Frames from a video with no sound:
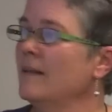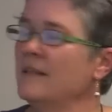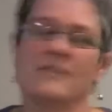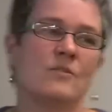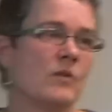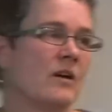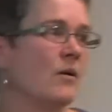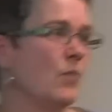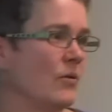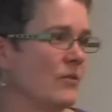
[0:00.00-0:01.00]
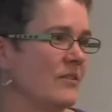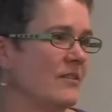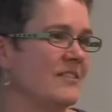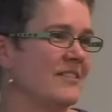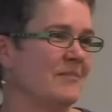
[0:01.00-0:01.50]
This is what I want,
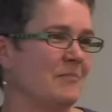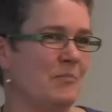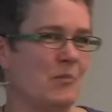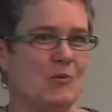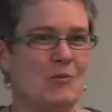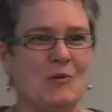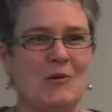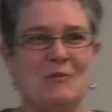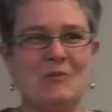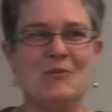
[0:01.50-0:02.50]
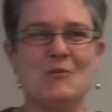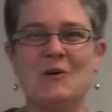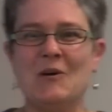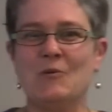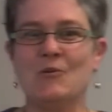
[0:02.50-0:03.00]
this bottom quote, which is
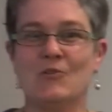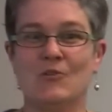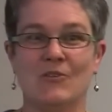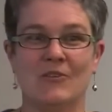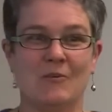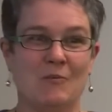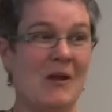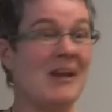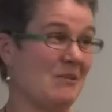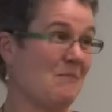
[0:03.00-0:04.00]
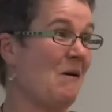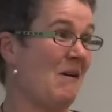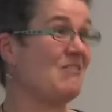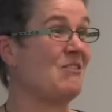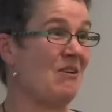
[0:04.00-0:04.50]
why I always use it. When it's
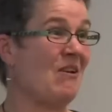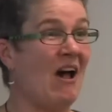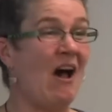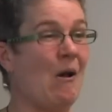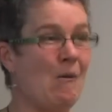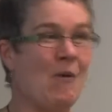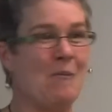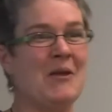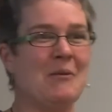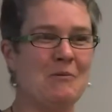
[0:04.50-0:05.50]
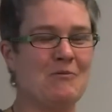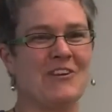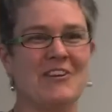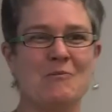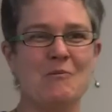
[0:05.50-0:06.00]
my turn, I want people
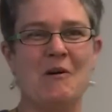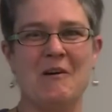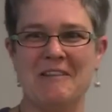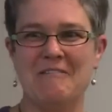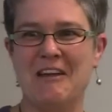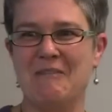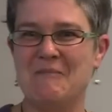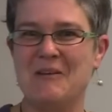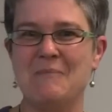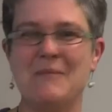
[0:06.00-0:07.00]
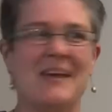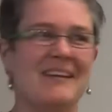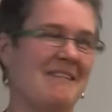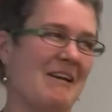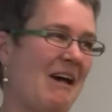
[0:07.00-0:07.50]
drinking wine around my
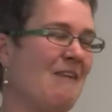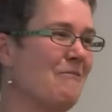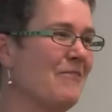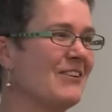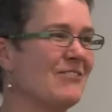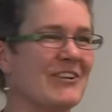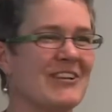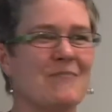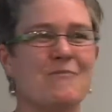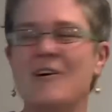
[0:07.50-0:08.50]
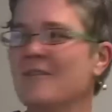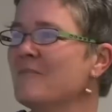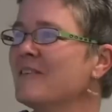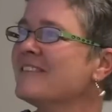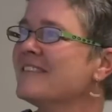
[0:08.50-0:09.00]
bed and hopefully drinking wine
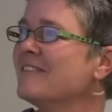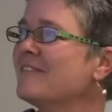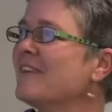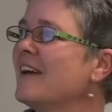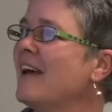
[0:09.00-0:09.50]
myself.